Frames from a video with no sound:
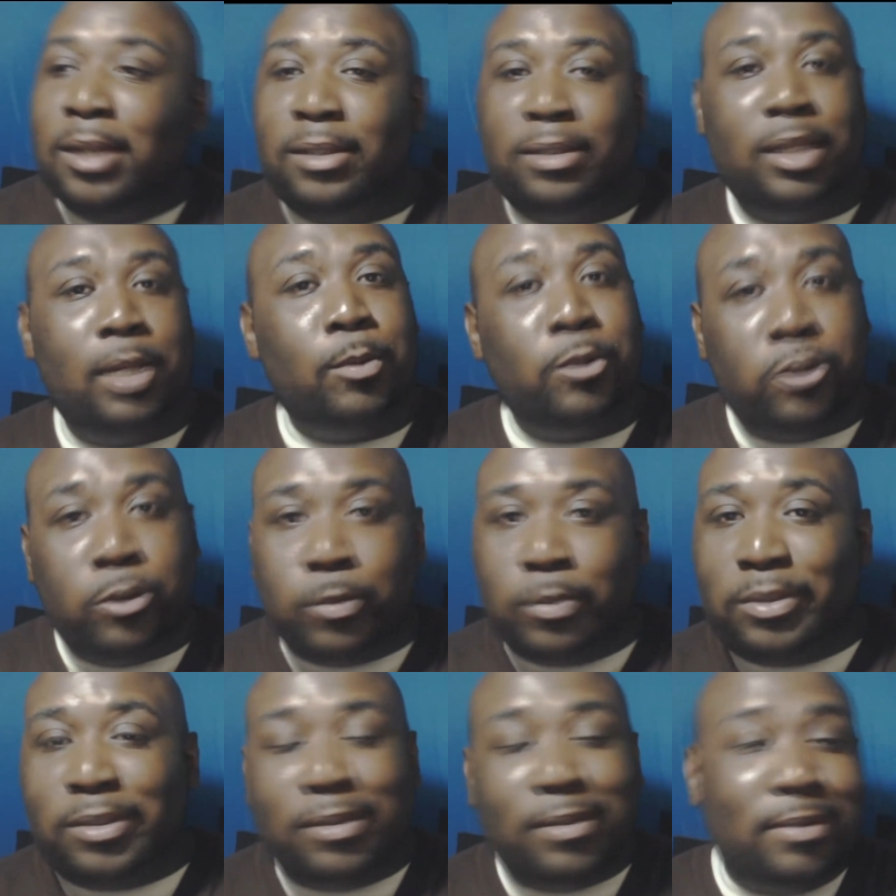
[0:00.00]
Say what the
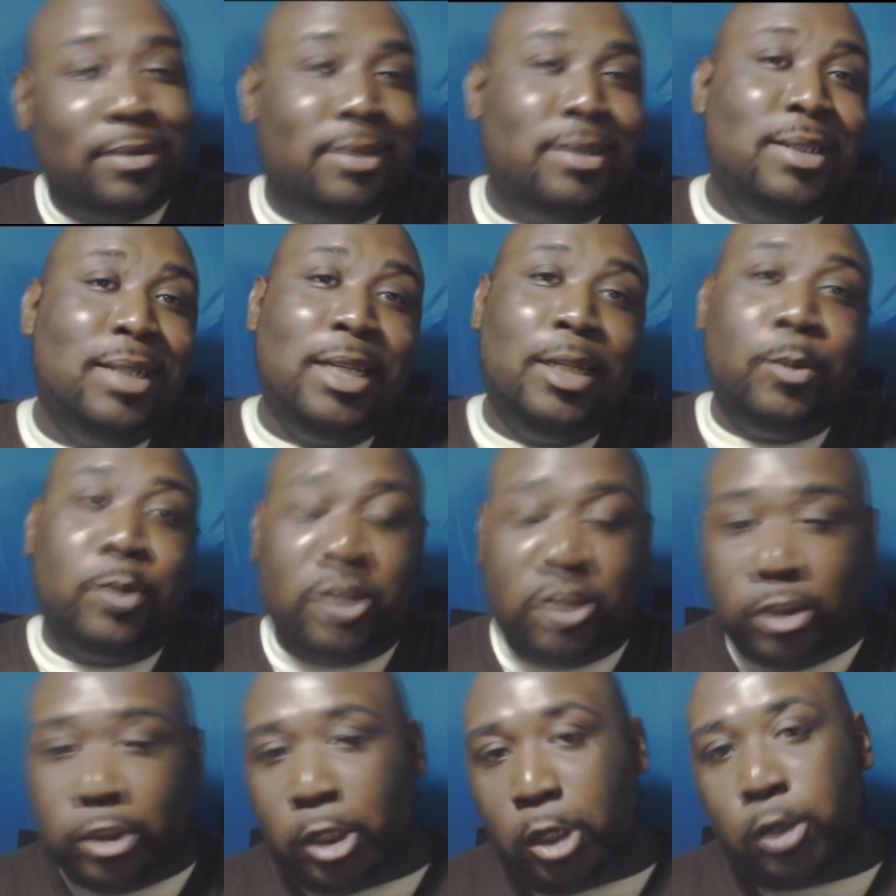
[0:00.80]
nigga
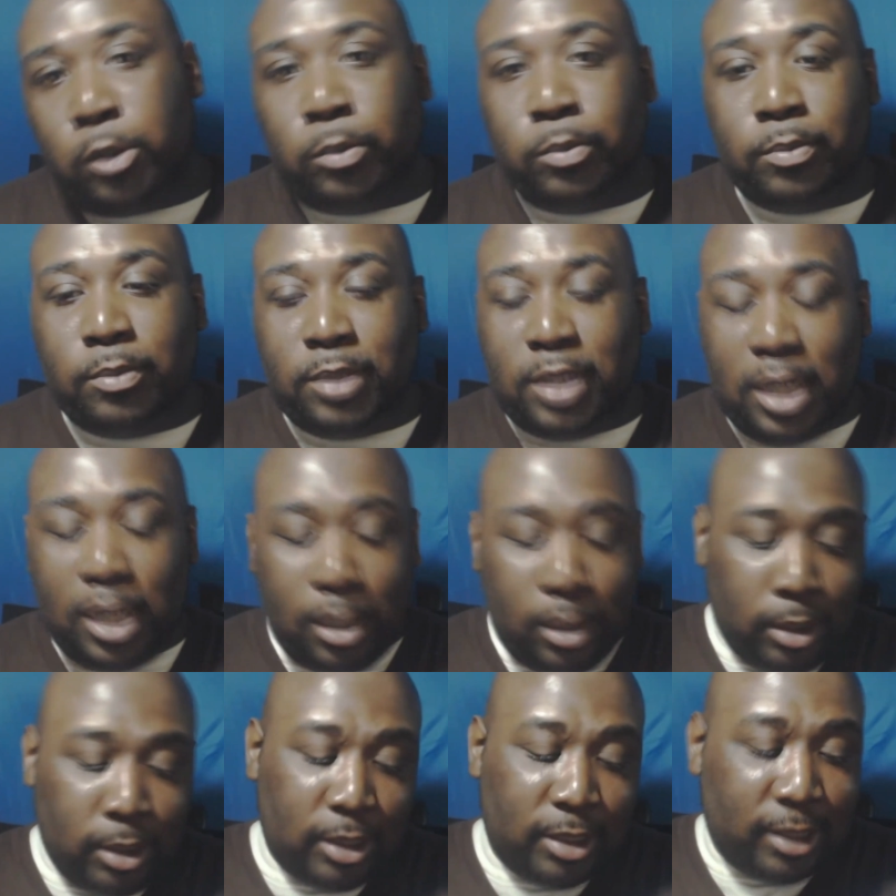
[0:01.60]
was dope.
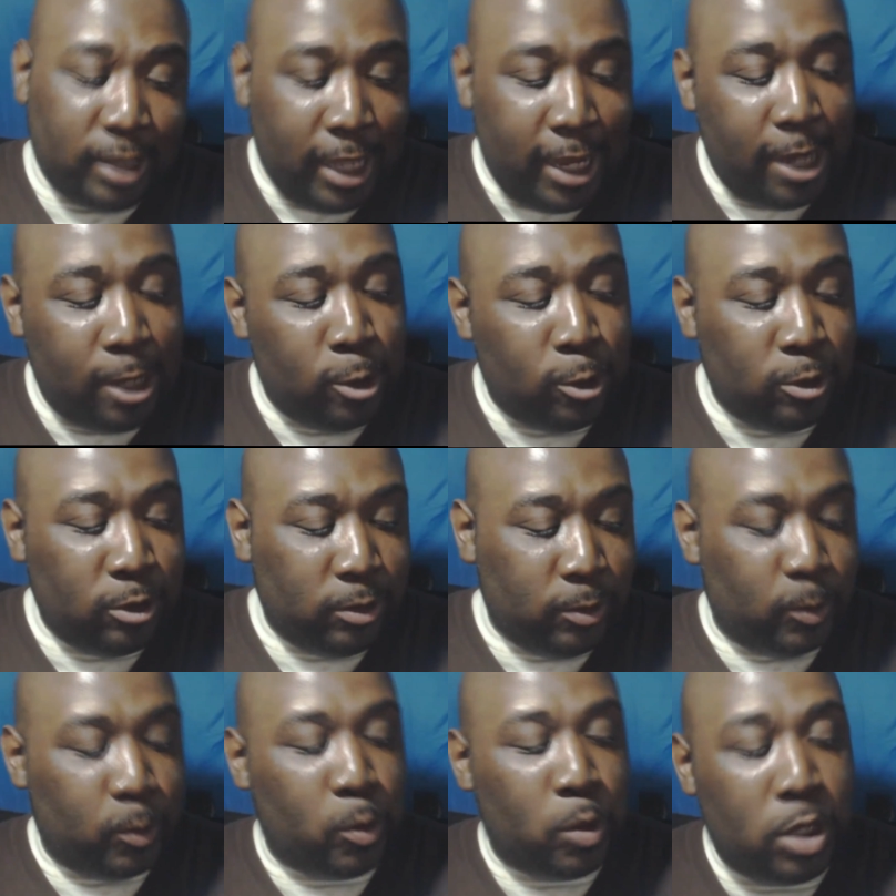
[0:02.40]

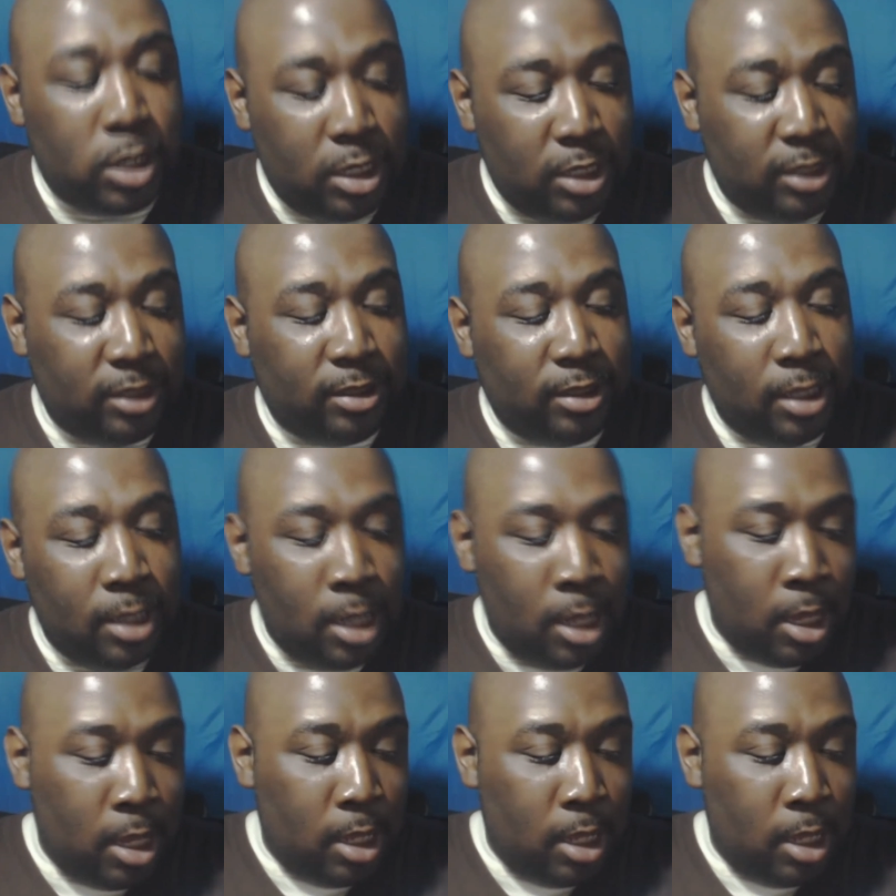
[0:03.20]
Thanos was